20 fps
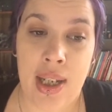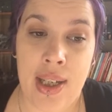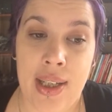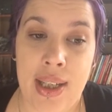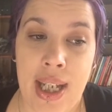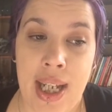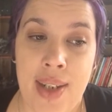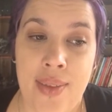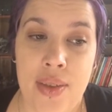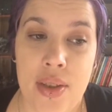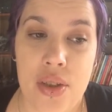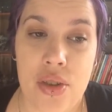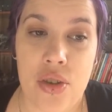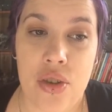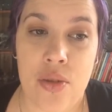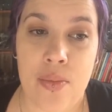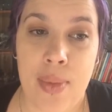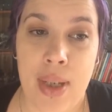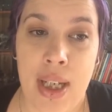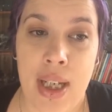gave it to
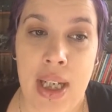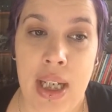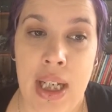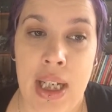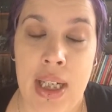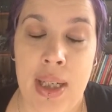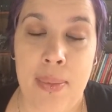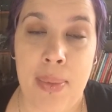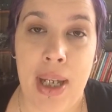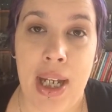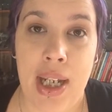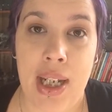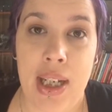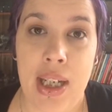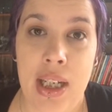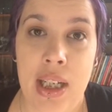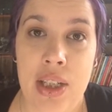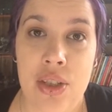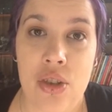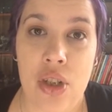me in a
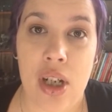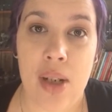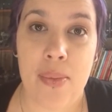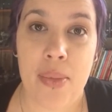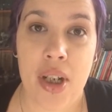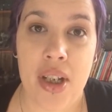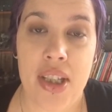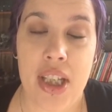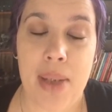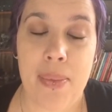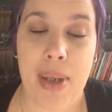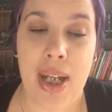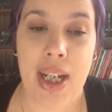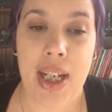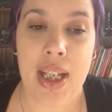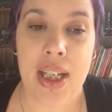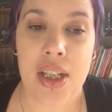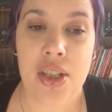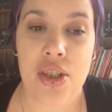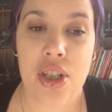package, like a birthday
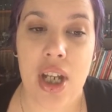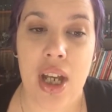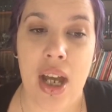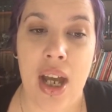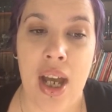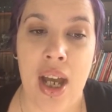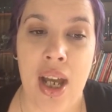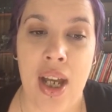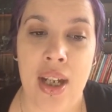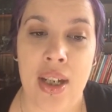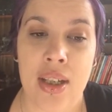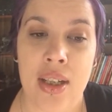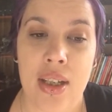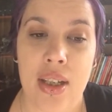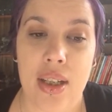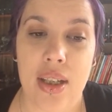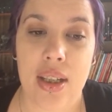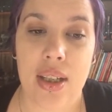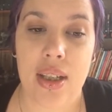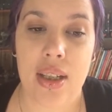package, and
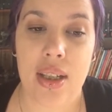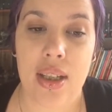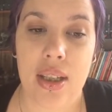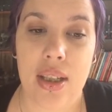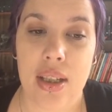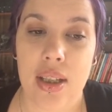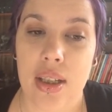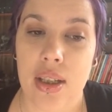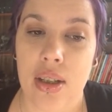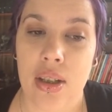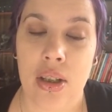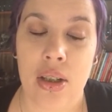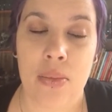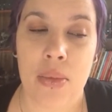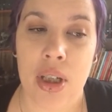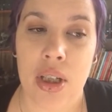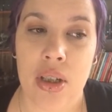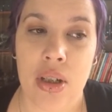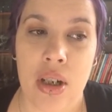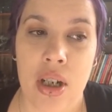oh
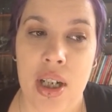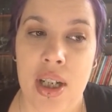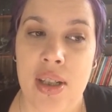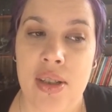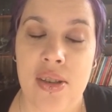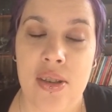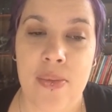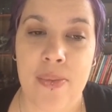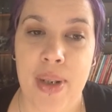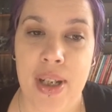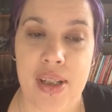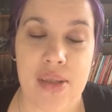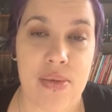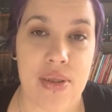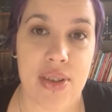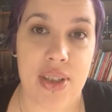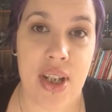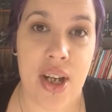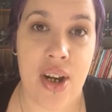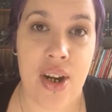my god, it's the best
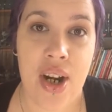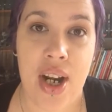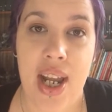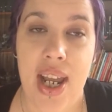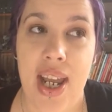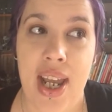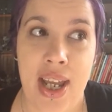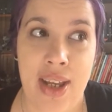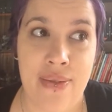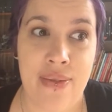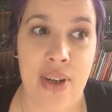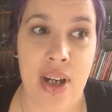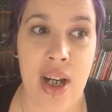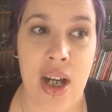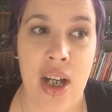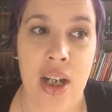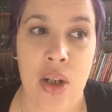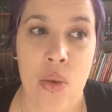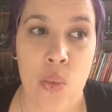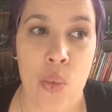mascara ever.
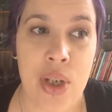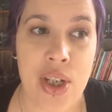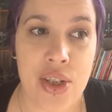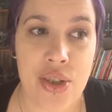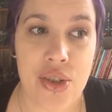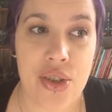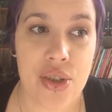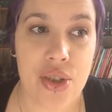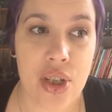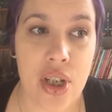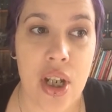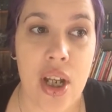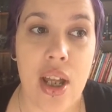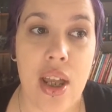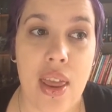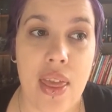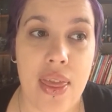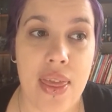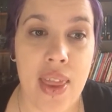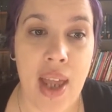And I wish
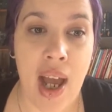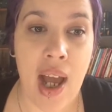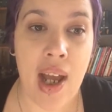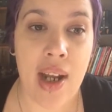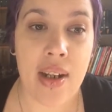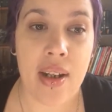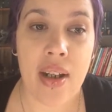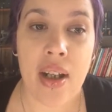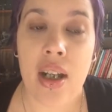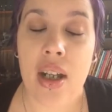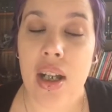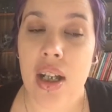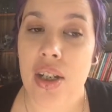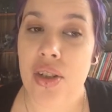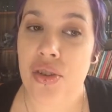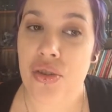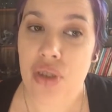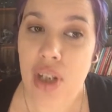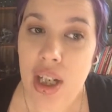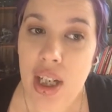that
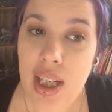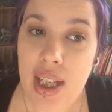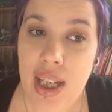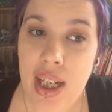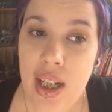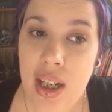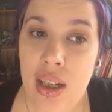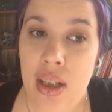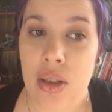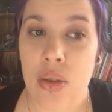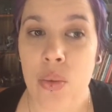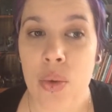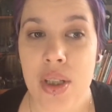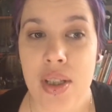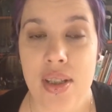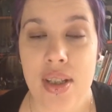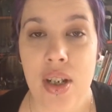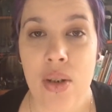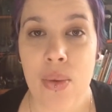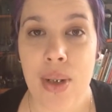Australia would
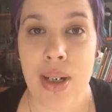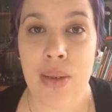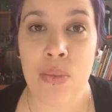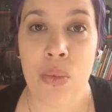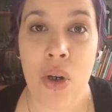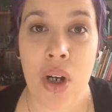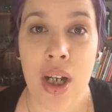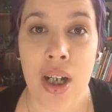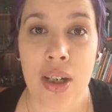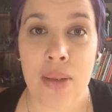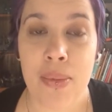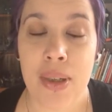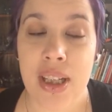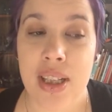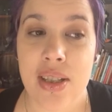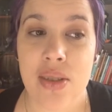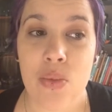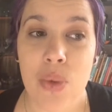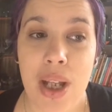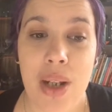sell Wet n Wild
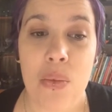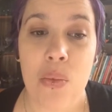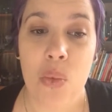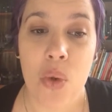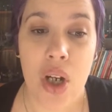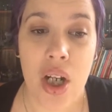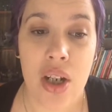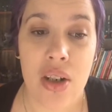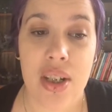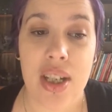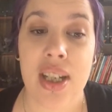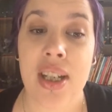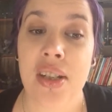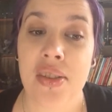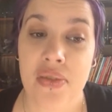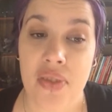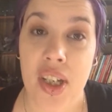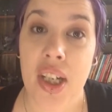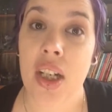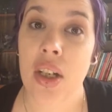because Wet n Wild is
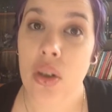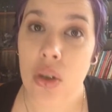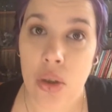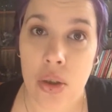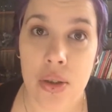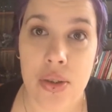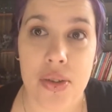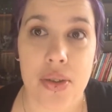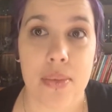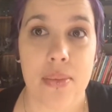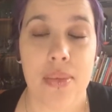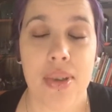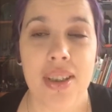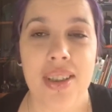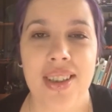freaking awesome.